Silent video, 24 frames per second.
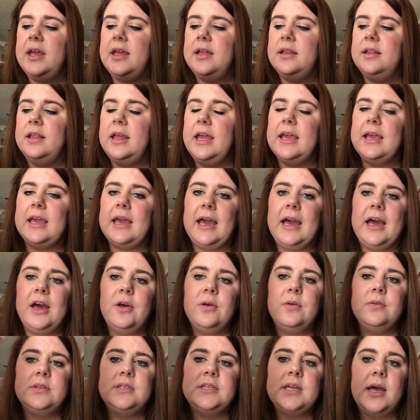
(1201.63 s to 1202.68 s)
And like,
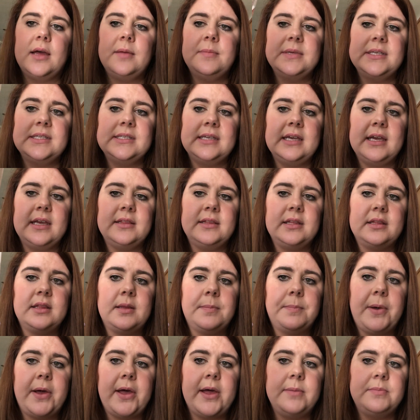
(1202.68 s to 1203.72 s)
how dumb is it that
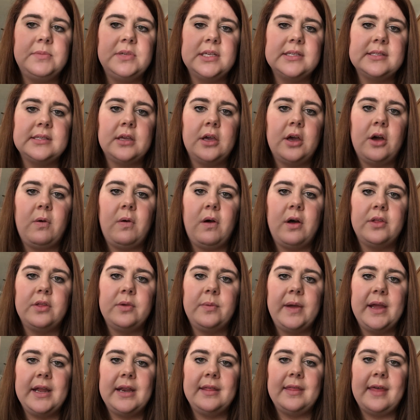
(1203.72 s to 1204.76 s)
the pump doesn't go all
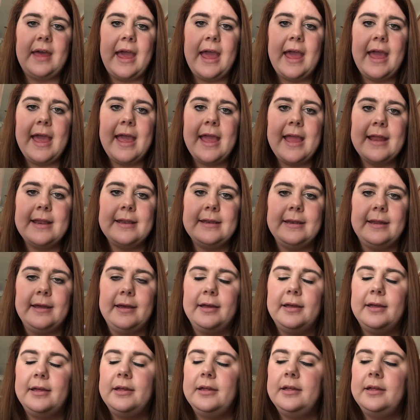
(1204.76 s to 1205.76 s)
the way to the end?